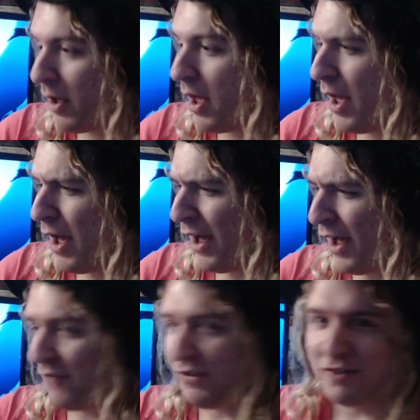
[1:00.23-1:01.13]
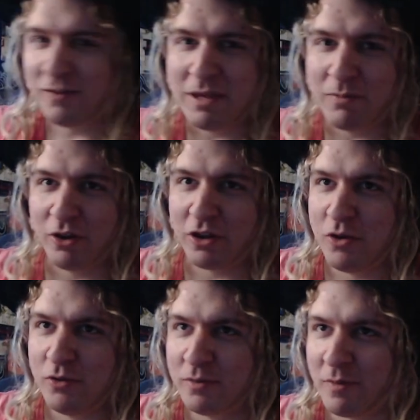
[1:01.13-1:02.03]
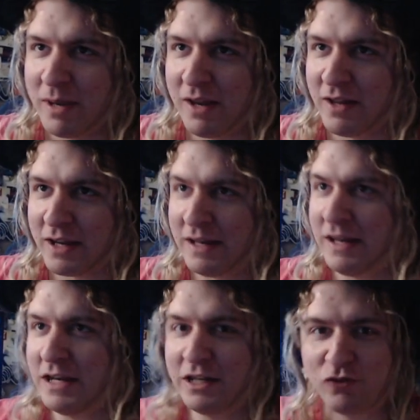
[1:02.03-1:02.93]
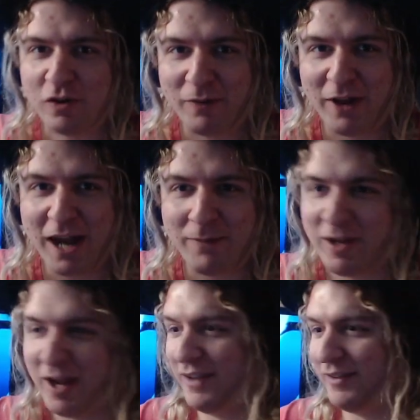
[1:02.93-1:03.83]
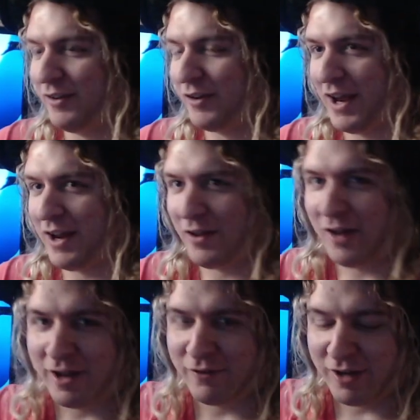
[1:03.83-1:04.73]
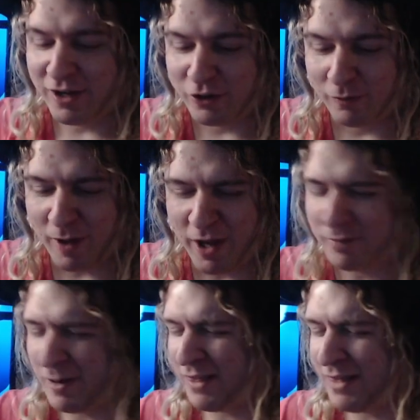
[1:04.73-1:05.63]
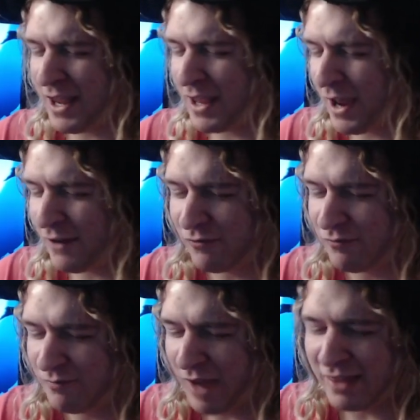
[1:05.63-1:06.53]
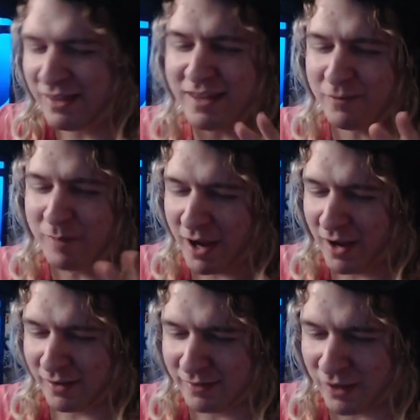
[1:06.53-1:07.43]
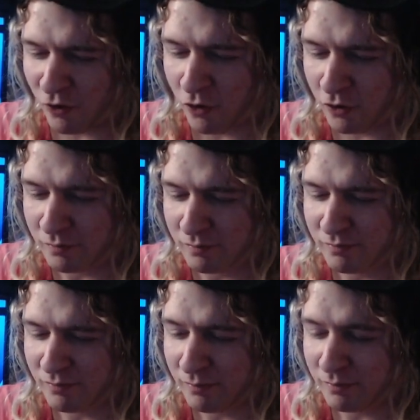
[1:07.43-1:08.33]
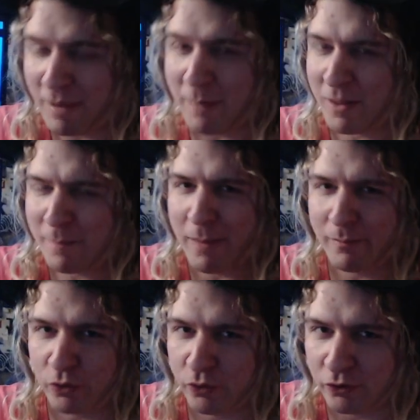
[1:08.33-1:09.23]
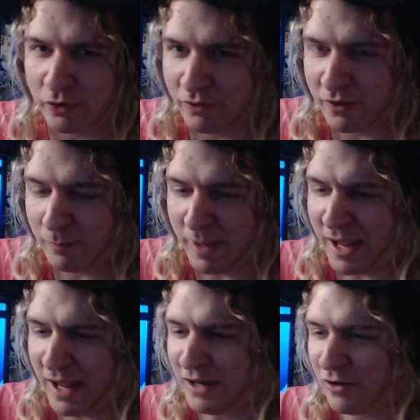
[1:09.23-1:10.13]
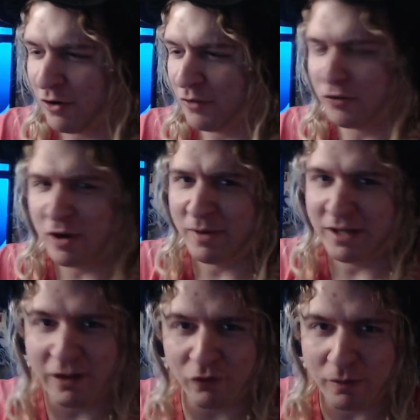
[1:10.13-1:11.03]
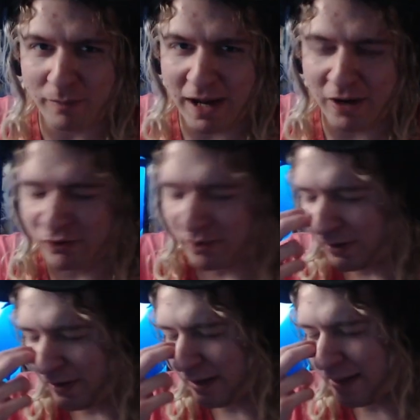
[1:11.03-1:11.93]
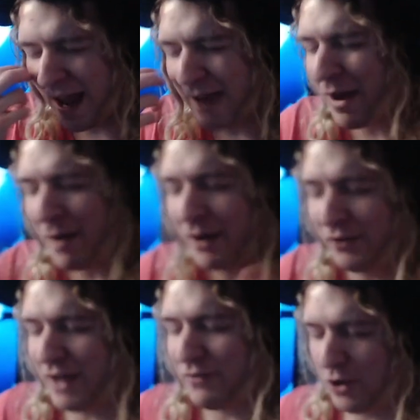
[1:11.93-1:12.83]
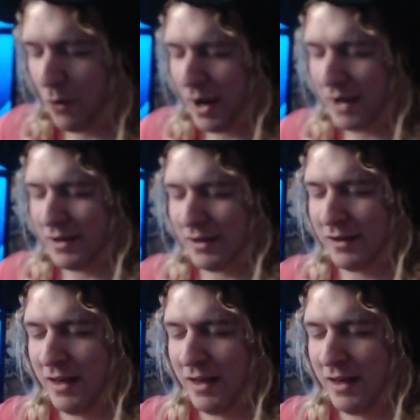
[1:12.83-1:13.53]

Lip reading: I've seen some people accuse them of being like an industry plant because they're getting a lot of initial buzz, but I think that's because there are maybe the members of this band are from a different band or something like that. I honestly have no idea.